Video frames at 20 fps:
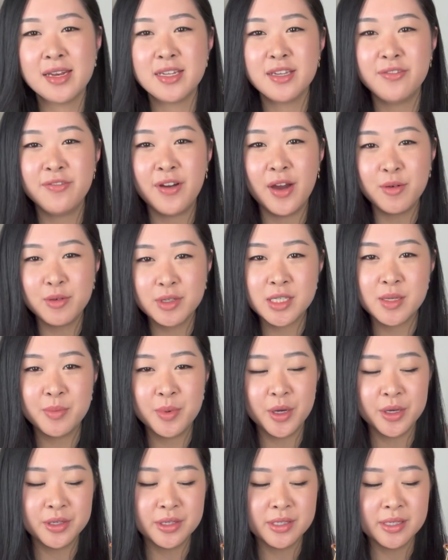if I was to
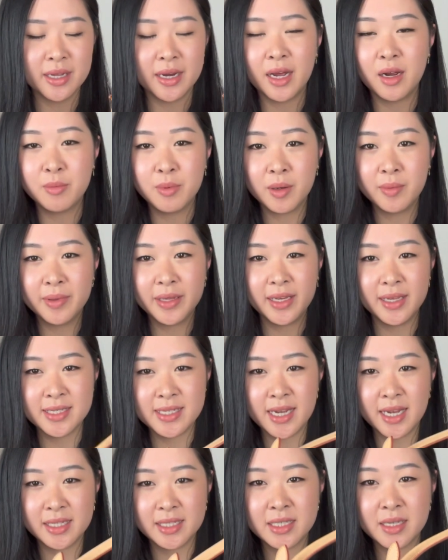purchase that, I'll probably
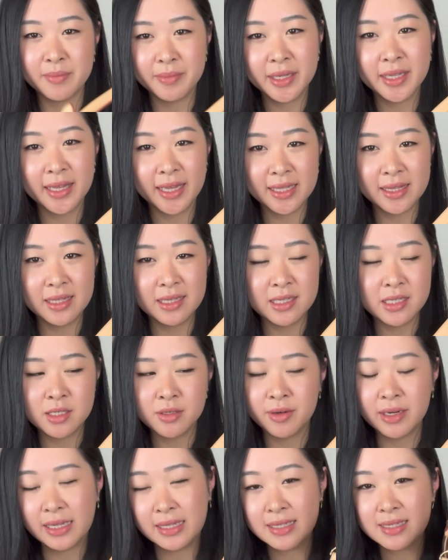attach something like this to
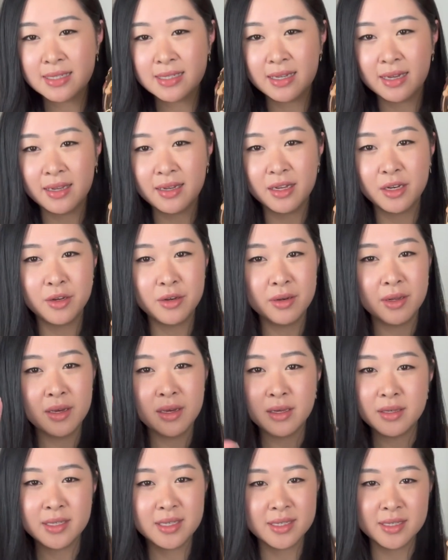it instead and
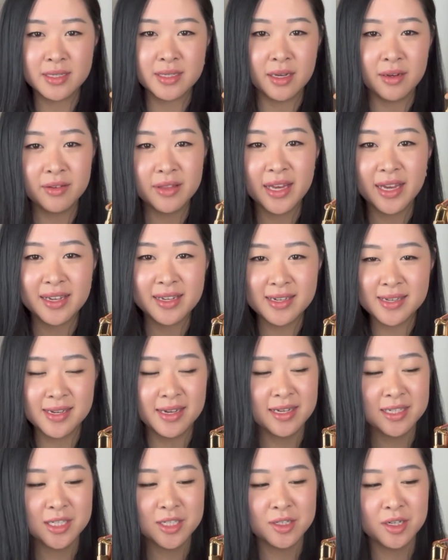just sell that
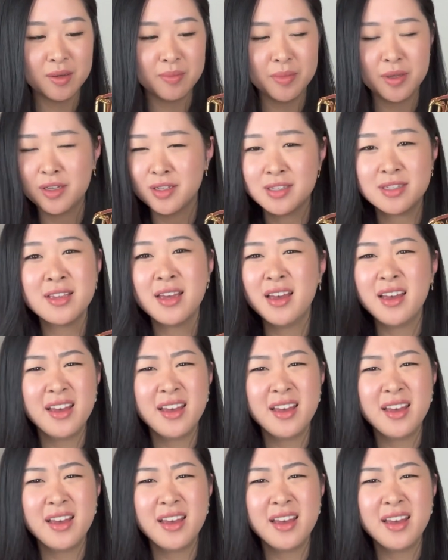guitar strap, because